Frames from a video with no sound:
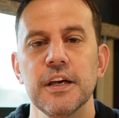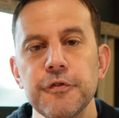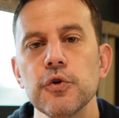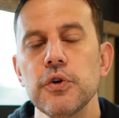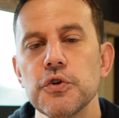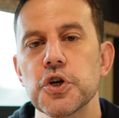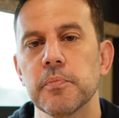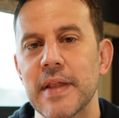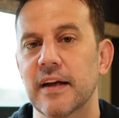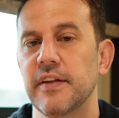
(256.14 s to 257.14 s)
If you use your
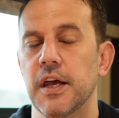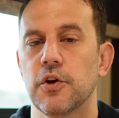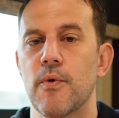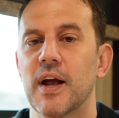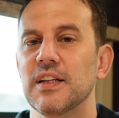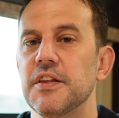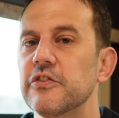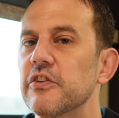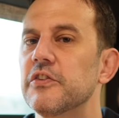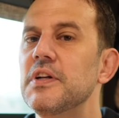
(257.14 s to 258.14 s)
black tank correctly,
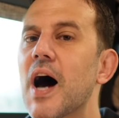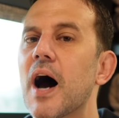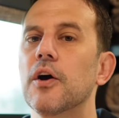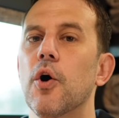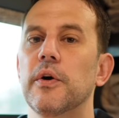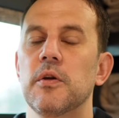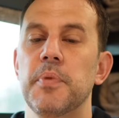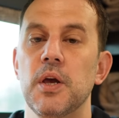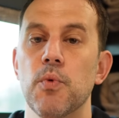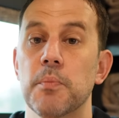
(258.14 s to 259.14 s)
this is not going to
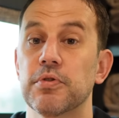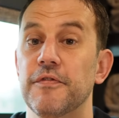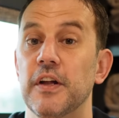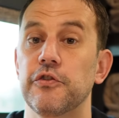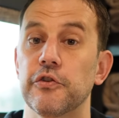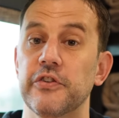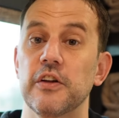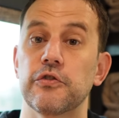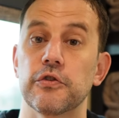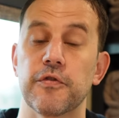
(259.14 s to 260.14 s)
be what prevents your
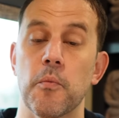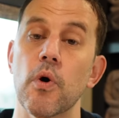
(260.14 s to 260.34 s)
sensors from